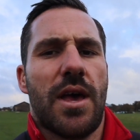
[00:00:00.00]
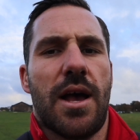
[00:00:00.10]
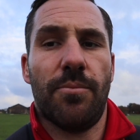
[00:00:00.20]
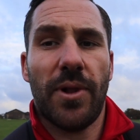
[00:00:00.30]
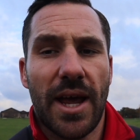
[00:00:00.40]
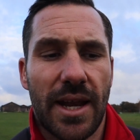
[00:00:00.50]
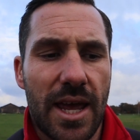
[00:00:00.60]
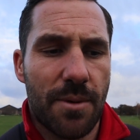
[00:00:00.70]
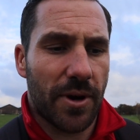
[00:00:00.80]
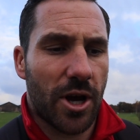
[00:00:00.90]
I'm playing
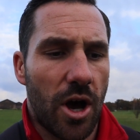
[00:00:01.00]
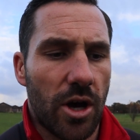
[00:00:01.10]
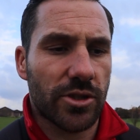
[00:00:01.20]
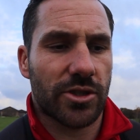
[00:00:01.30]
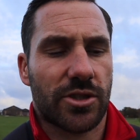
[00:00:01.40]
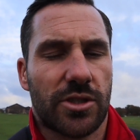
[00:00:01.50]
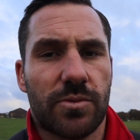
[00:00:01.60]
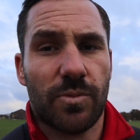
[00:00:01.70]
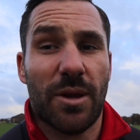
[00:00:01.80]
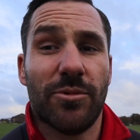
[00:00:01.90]
here because,
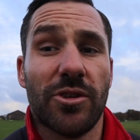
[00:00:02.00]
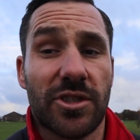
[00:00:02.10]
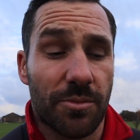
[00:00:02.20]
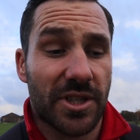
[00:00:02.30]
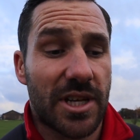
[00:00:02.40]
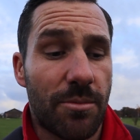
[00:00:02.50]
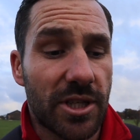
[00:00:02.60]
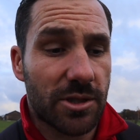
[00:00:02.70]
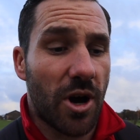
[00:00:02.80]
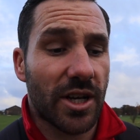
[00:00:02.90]
well, I'm doing something similar
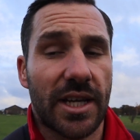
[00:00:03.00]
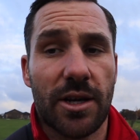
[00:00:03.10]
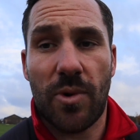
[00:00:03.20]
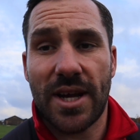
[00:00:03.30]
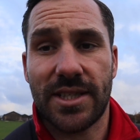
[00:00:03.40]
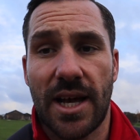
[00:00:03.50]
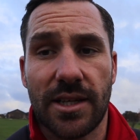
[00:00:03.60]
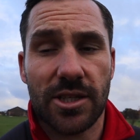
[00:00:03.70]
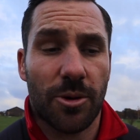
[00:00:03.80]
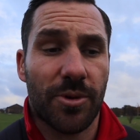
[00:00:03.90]
to what I did at West
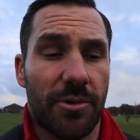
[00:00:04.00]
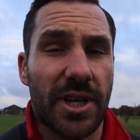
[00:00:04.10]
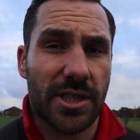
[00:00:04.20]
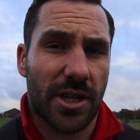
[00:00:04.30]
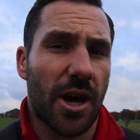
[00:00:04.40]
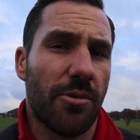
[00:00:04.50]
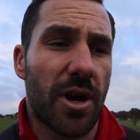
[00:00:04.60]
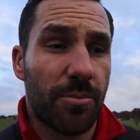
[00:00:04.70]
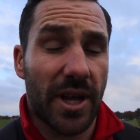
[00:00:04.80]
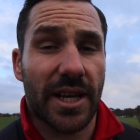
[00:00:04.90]
Lancs a couple of weeks ago, where
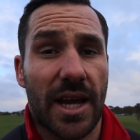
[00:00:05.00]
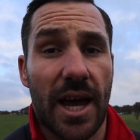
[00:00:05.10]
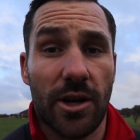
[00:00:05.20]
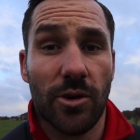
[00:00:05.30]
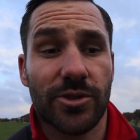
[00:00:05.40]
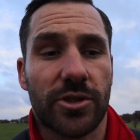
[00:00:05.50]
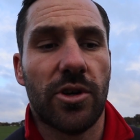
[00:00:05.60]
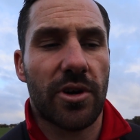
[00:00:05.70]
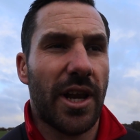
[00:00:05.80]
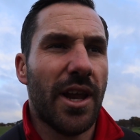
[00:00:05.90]
I played 9 holes
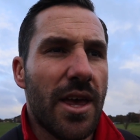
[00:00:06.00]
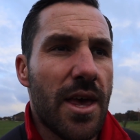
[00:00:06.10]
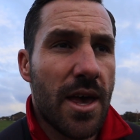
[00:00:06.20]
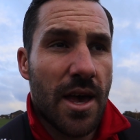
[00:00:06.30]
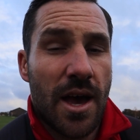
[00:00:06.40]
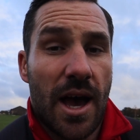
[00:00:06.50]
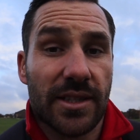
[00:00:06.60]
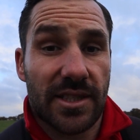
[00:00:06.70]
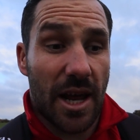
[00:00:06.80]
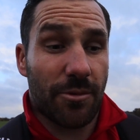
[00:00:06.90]
scoring.
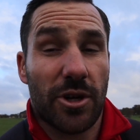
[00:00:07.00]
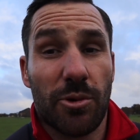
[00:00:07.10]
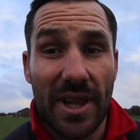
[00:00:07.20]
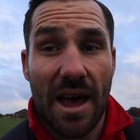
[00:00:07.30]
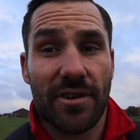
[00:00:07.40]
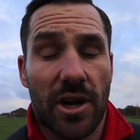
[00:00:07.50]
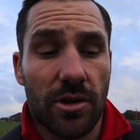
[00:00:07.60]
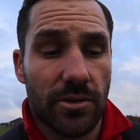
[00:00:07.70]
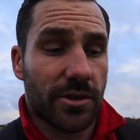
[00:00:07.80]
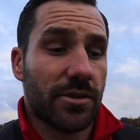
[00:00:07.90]
And today I'm going to do 11
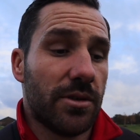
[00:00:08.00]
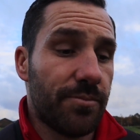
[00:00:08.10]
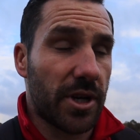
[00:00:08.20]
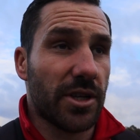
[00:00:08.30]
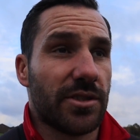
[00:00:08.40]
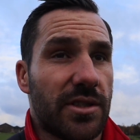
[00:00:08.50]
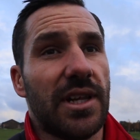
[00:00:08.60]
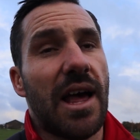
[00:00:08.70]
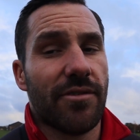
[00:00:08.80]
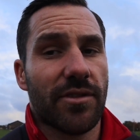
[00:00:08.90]
holes, because the
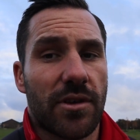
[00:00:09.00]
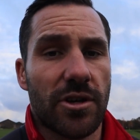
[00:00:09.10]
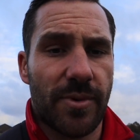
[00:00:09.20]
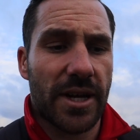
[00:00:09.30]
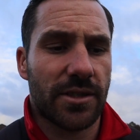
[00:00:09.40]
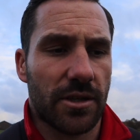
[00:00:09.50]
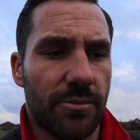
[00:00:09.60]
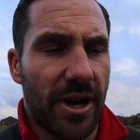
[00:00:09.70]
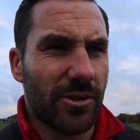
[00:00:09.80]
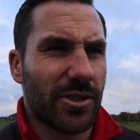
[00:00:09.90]
11th goes back to the
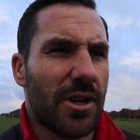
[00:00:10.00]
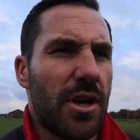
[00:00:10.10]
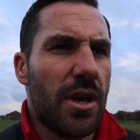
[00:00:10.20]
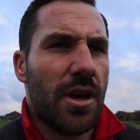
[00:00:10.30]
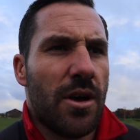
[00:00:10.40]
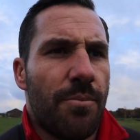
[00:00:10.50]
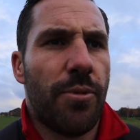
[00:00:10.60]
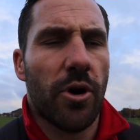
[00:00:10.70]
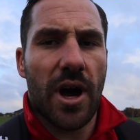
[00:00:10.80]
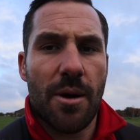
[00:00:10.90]
clubhouse.
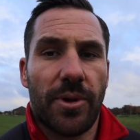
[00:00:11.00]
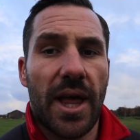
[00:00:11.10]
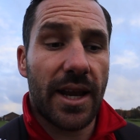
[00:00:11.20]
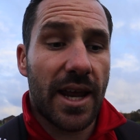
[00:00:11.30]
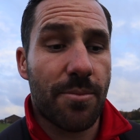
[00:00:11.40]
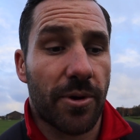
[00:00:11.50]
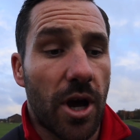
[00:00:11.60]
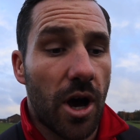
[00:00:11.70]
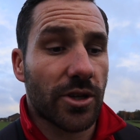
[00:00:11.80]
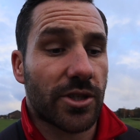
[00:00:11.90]
But I'm playing here
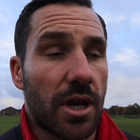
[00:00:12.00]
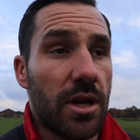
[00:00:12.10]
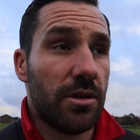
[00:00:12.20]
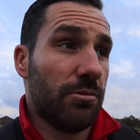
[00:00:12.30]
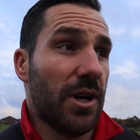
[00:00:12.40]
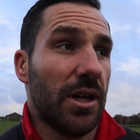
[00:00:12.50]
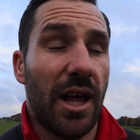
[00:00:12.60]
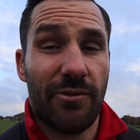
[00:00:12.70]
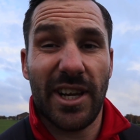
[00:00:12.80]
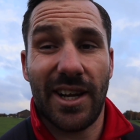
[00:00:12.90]
because, well, I
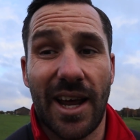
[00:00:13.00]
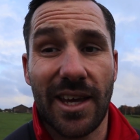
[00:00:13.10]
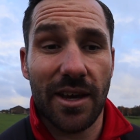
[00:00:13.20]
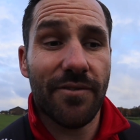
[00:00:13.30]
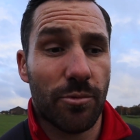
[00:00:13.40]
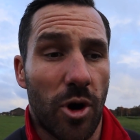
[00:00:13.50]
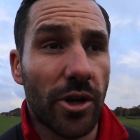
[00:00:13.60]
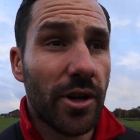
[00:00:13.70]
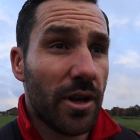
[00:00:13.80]
really like it for one,